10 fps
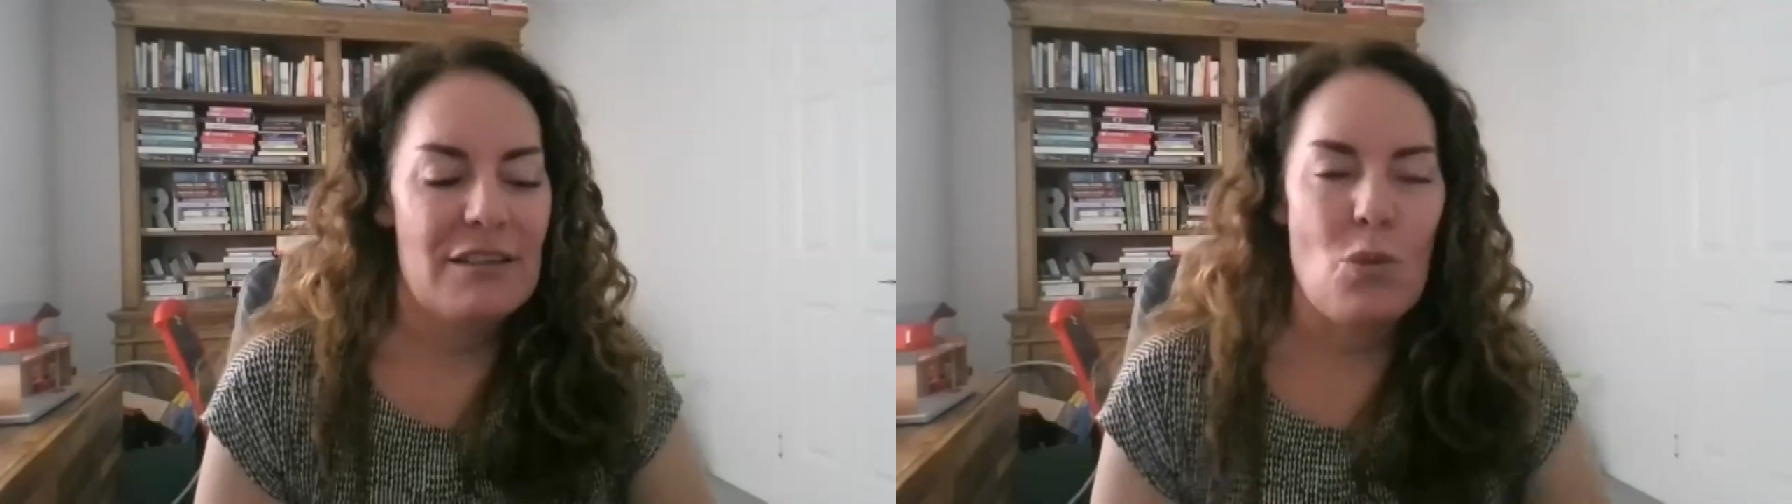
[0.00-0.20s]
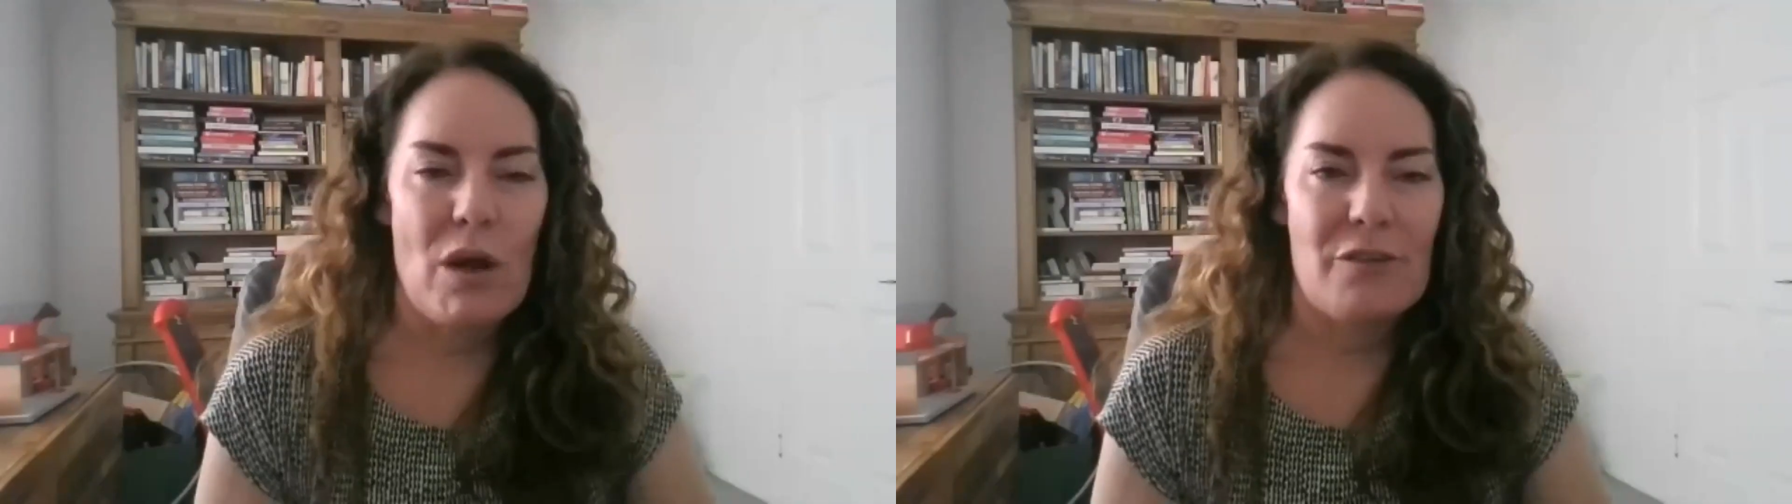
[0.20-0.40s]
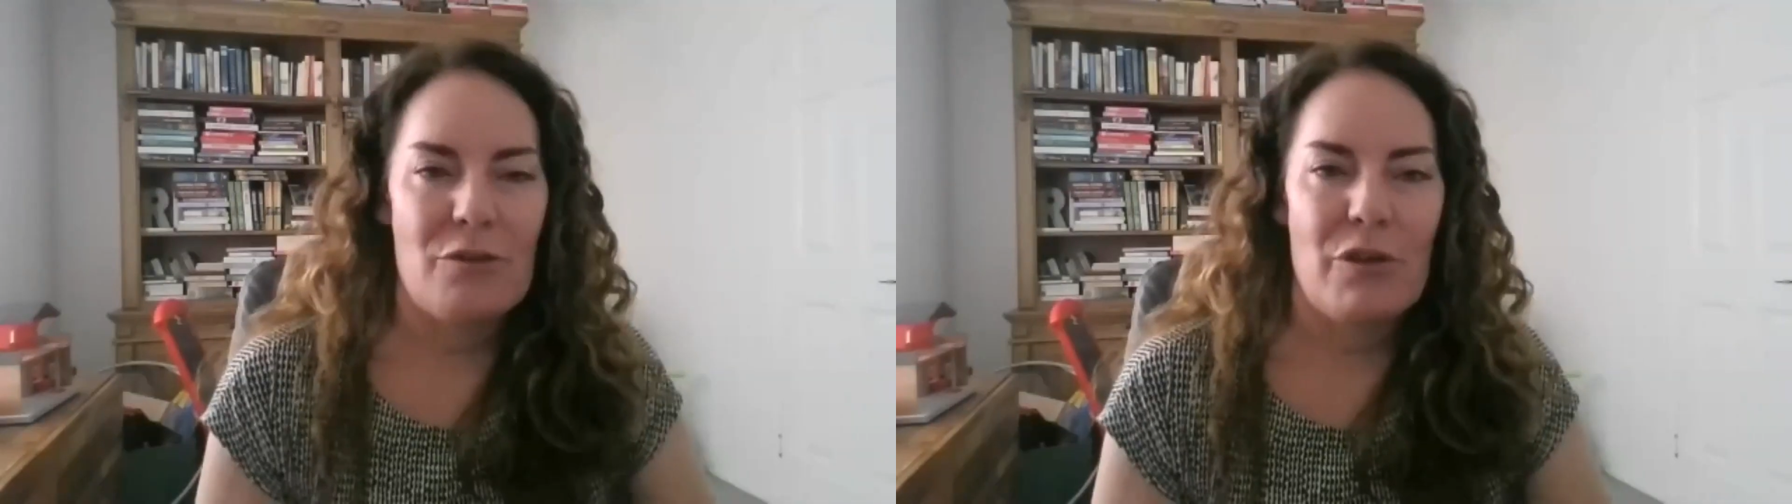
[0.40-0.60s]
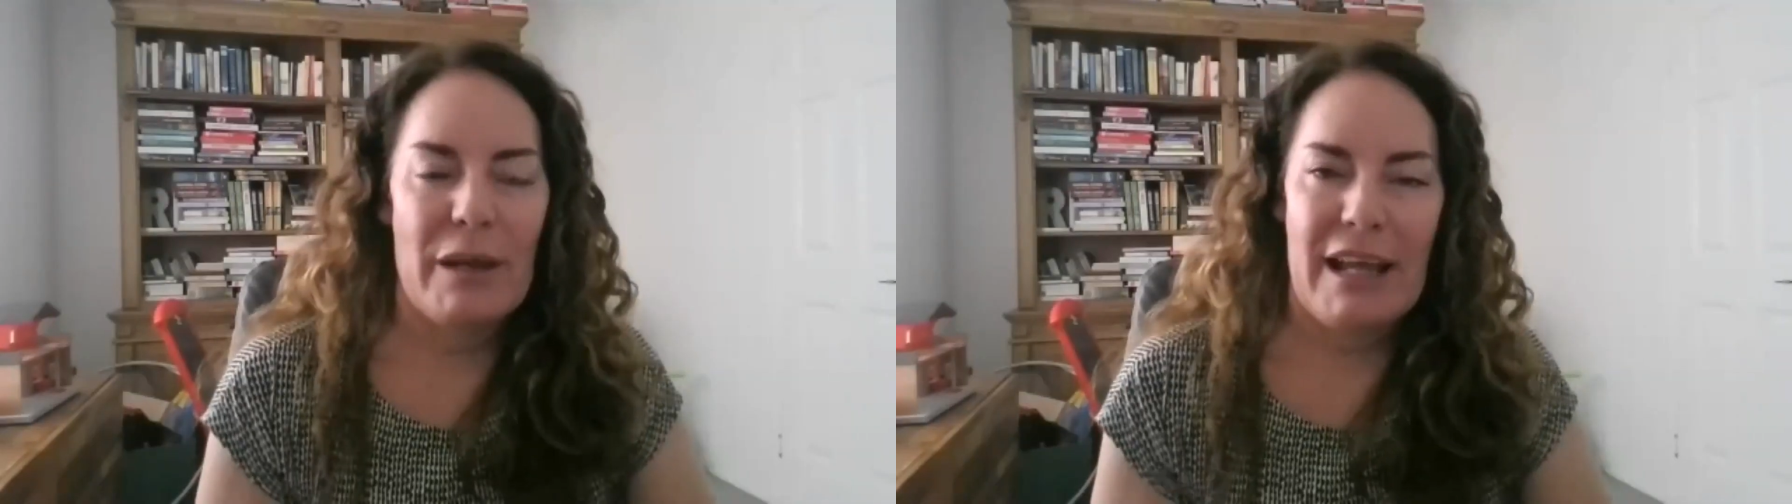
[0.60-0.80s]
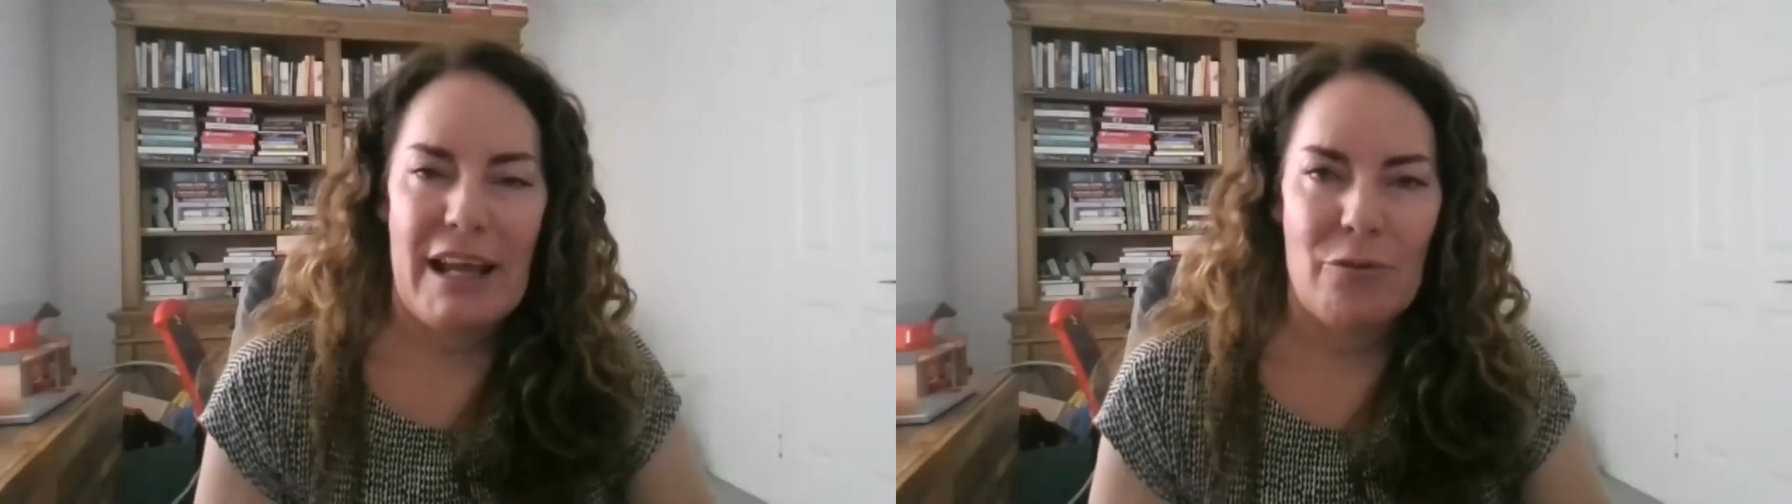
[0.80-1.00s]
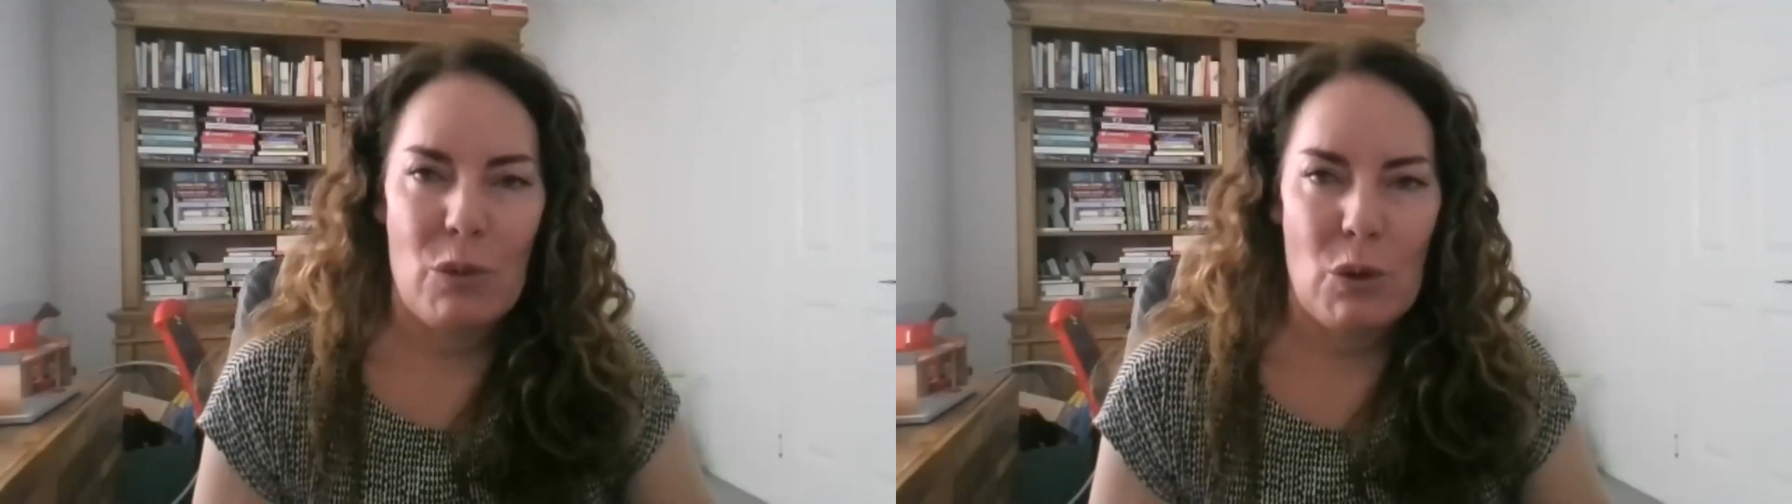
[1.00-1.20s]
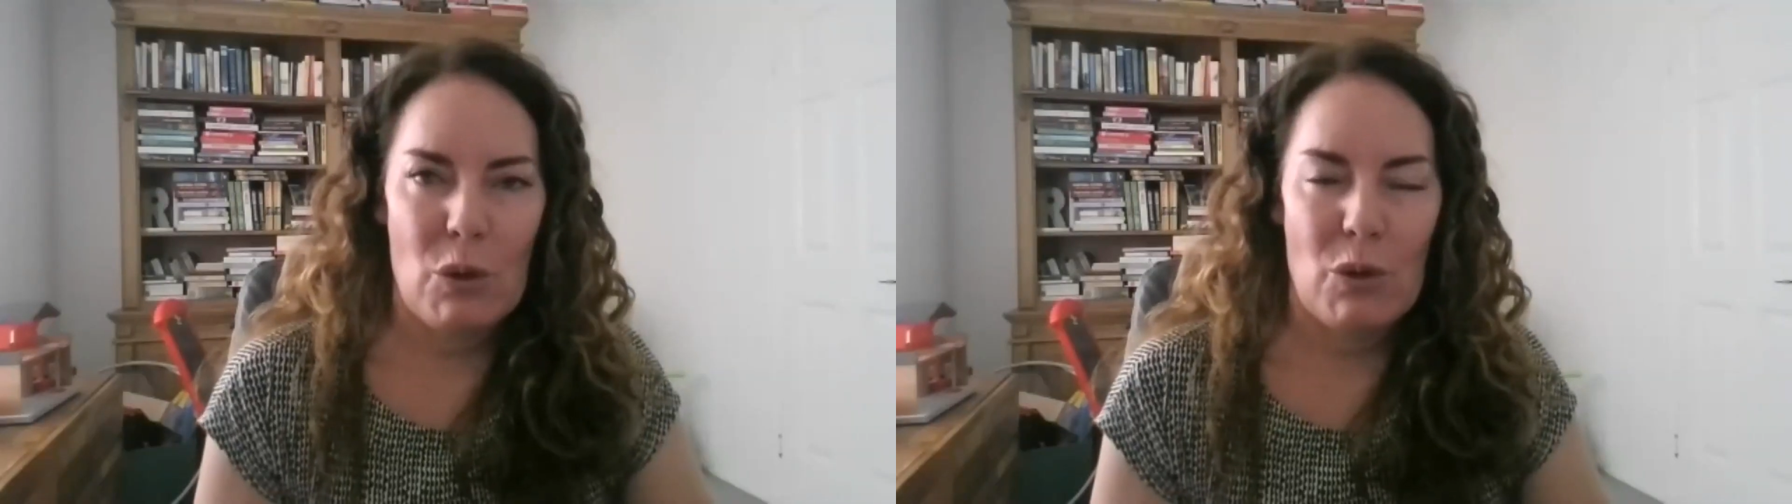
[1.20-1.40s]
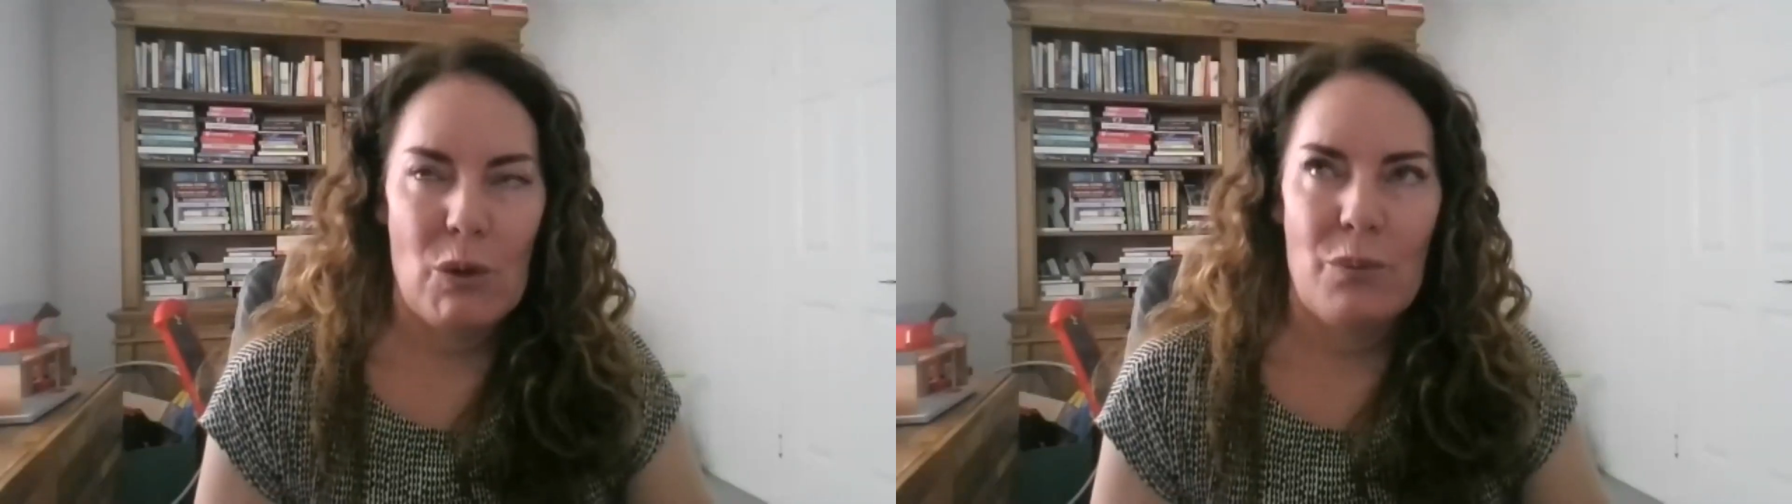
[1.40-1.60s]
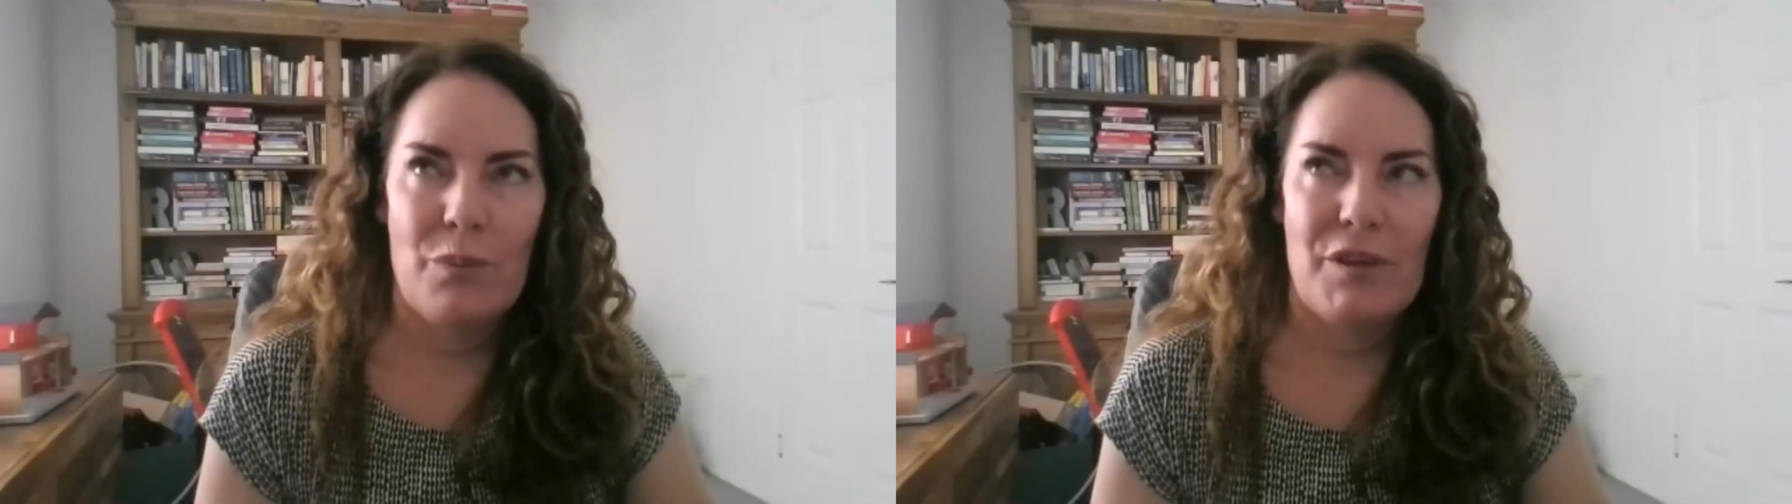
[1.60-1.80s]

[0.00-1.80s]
isn't wonderful, they would have more.